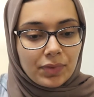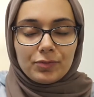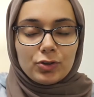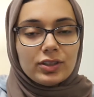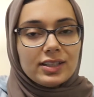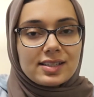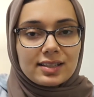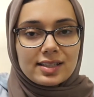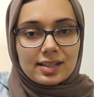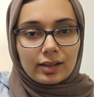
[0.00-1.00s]
You can
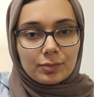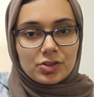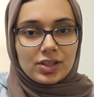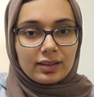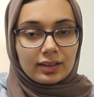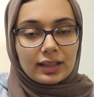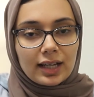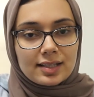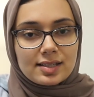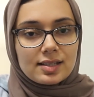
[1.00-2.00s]
easily sign up to take the
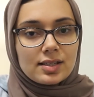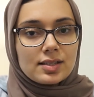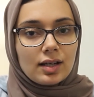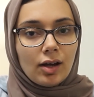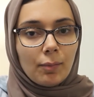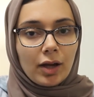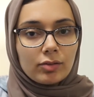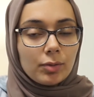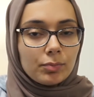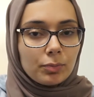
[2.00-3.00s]
classes. I
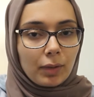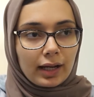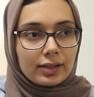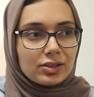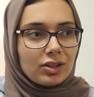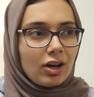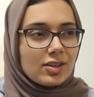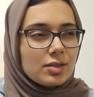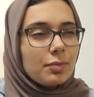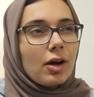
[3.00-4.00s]
remember mine
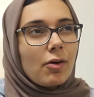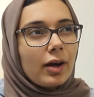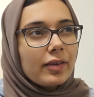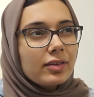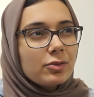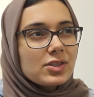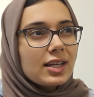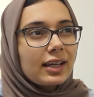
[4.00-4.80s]
cost about, I think it was like